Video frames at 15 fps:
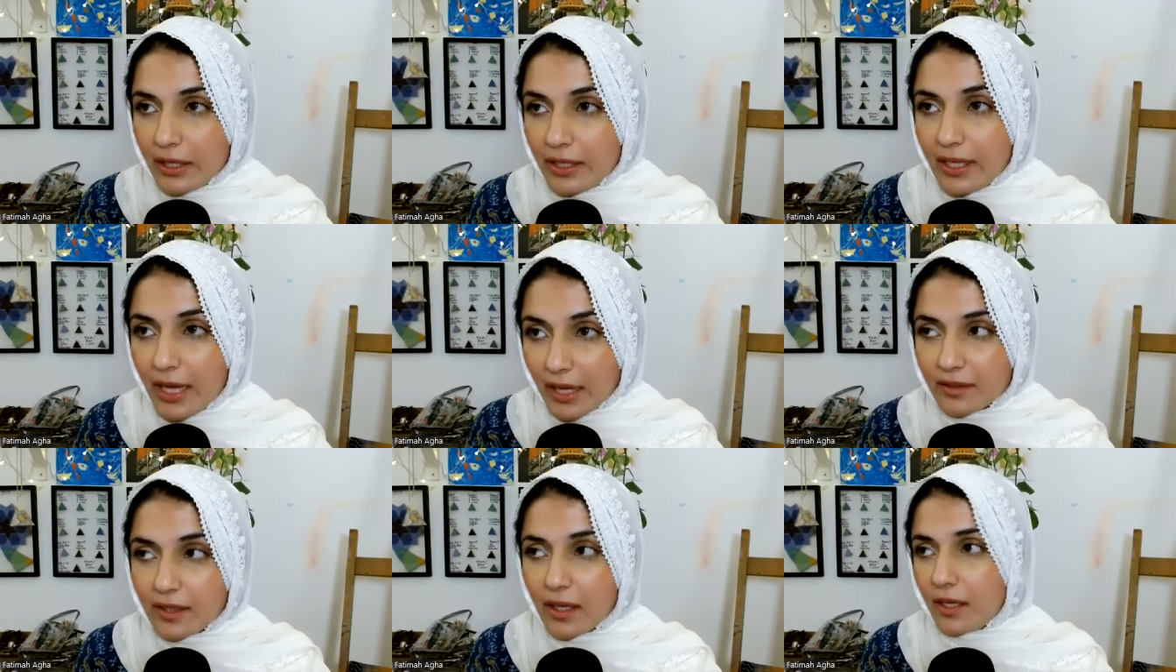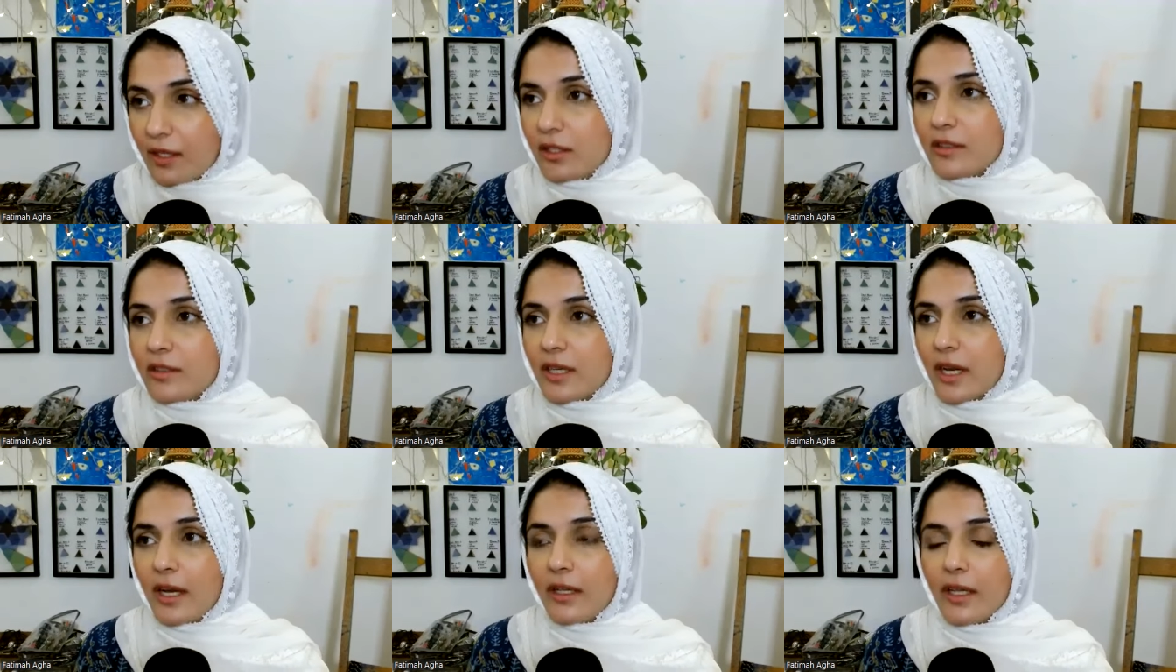yes, I
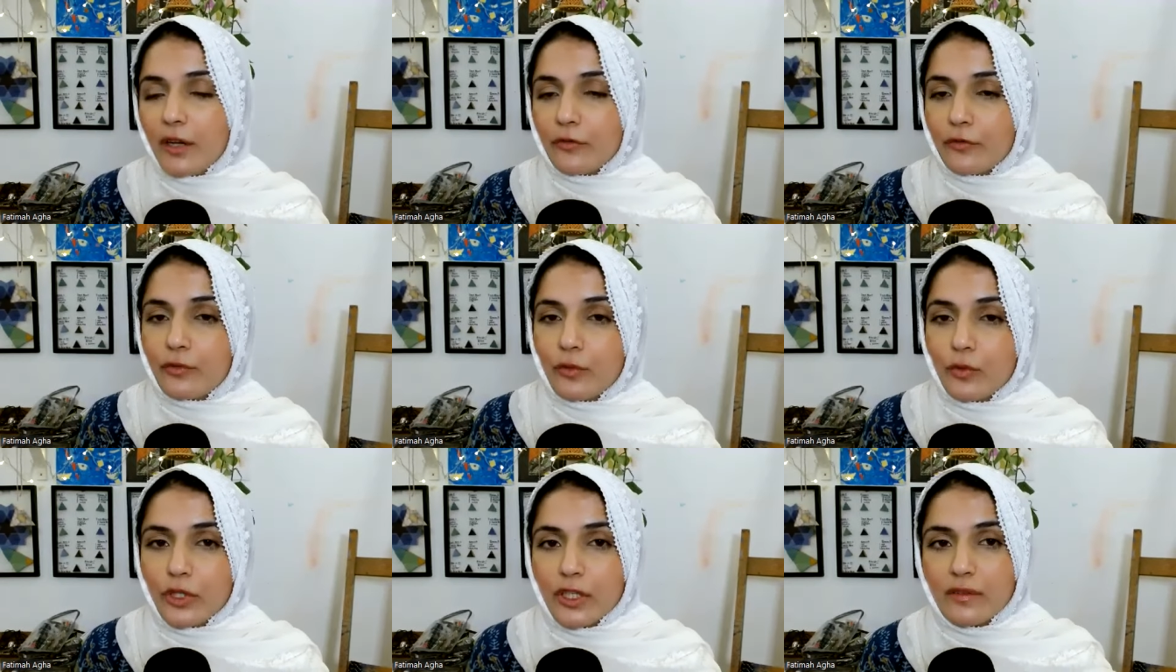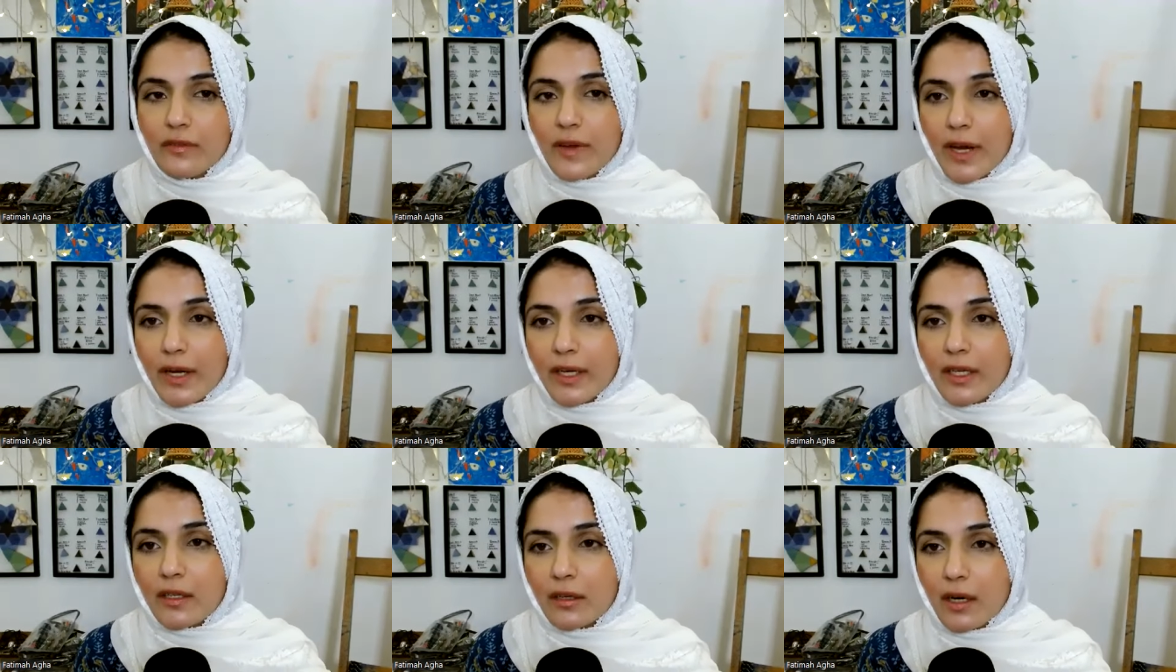understand that food is
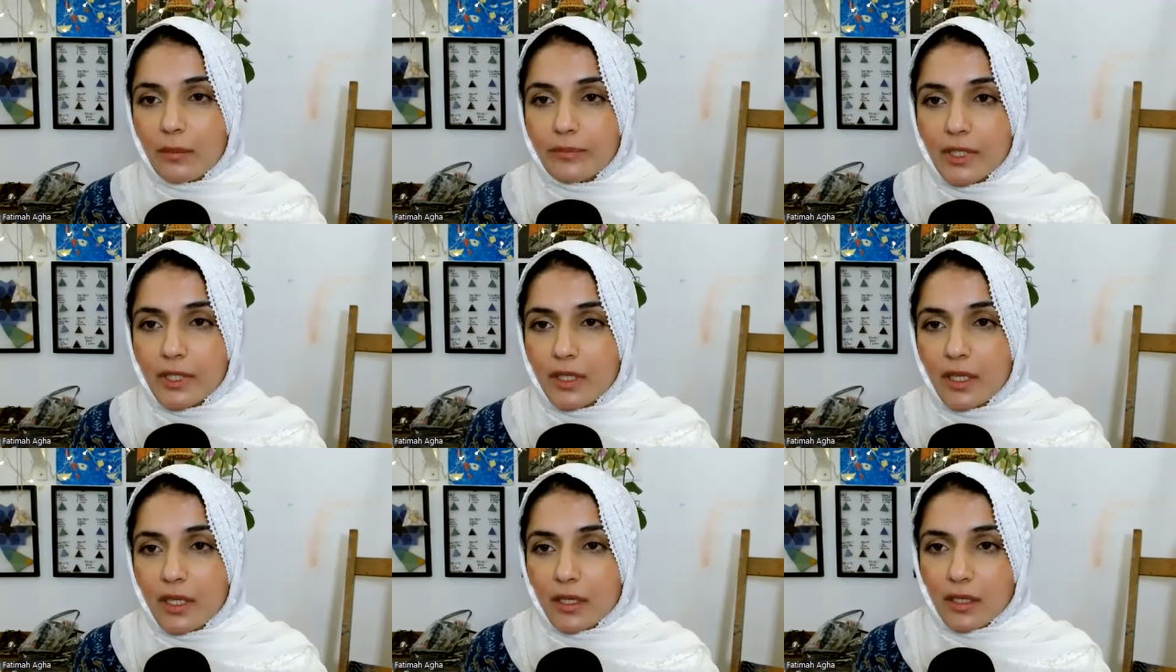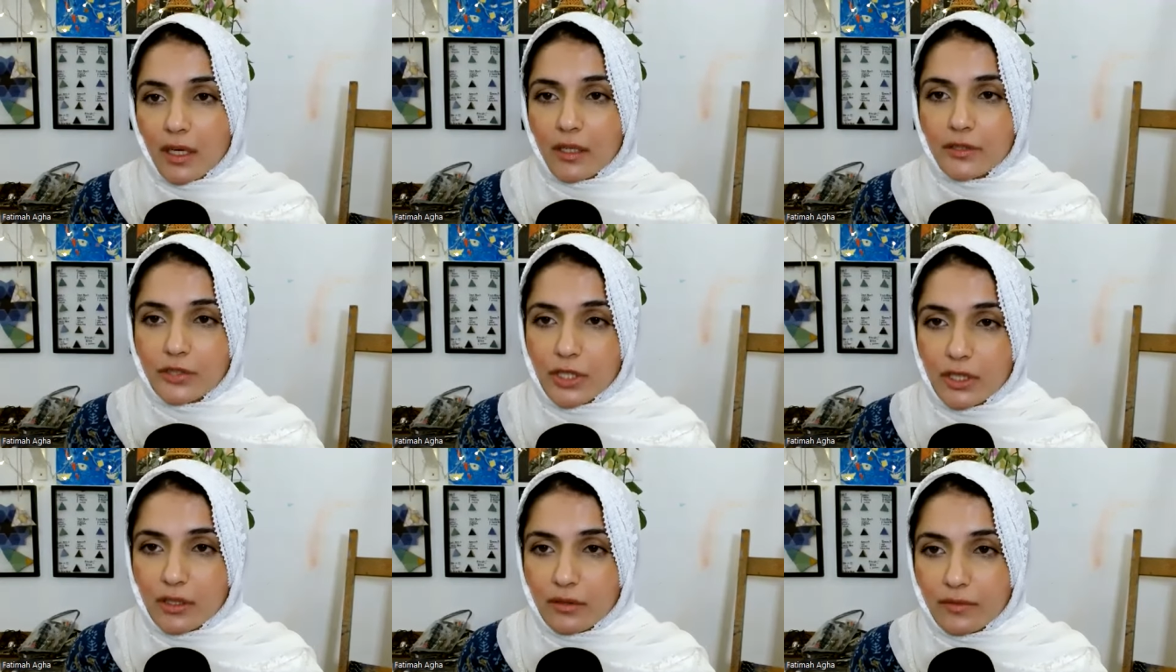very corrupted and
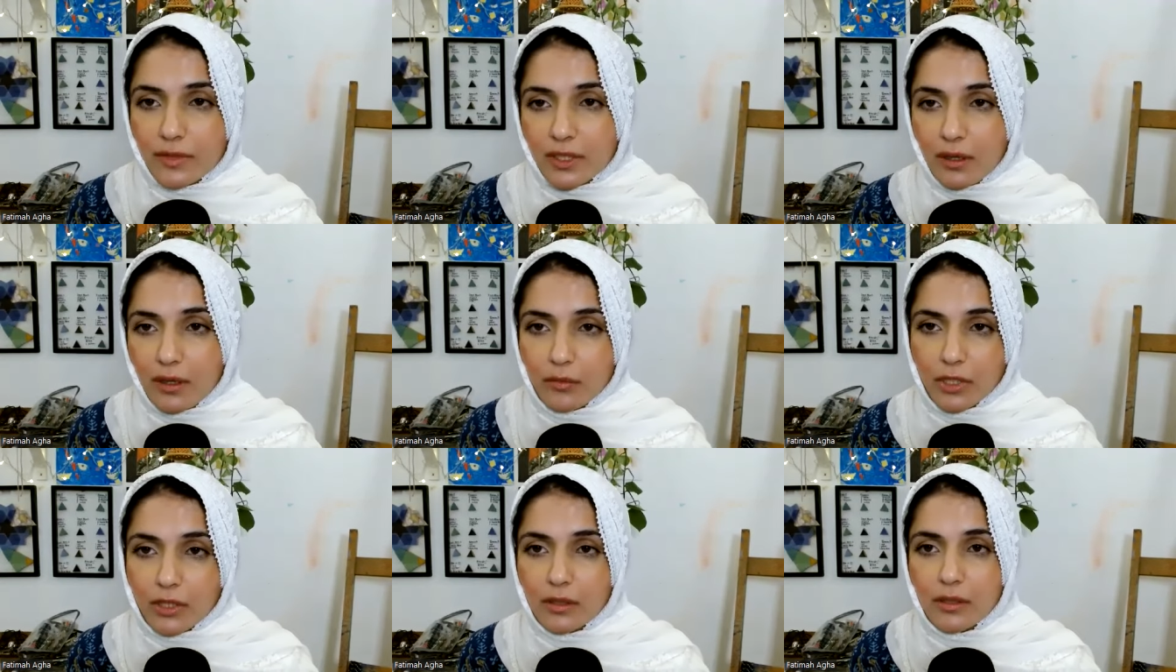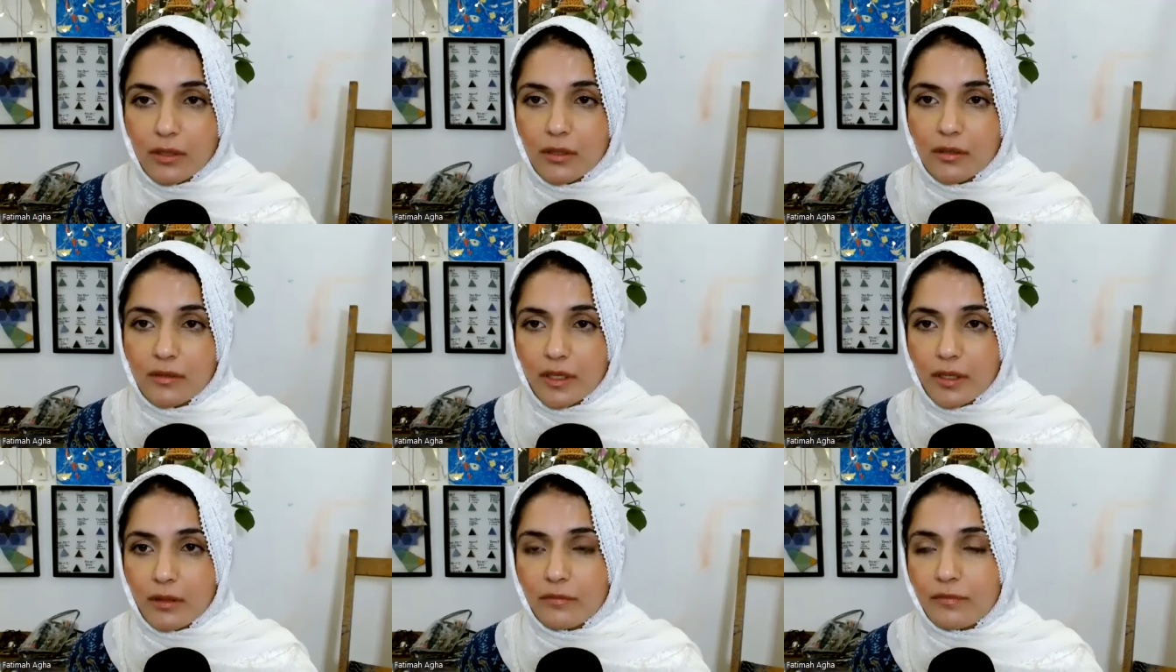adulterated with chemicals
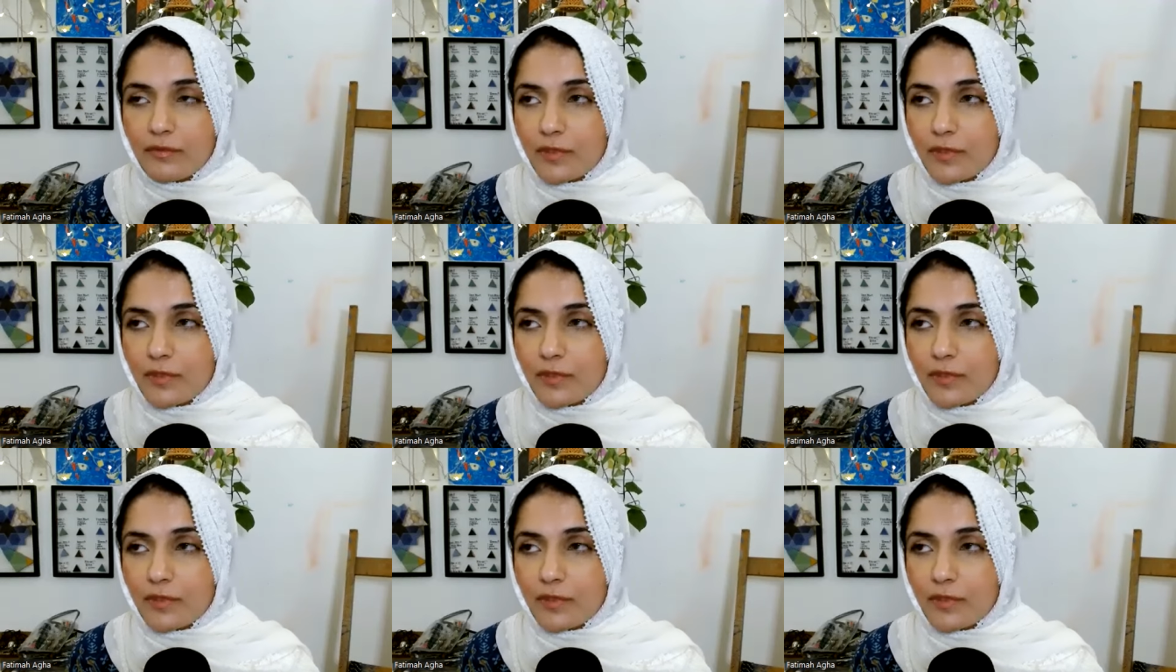and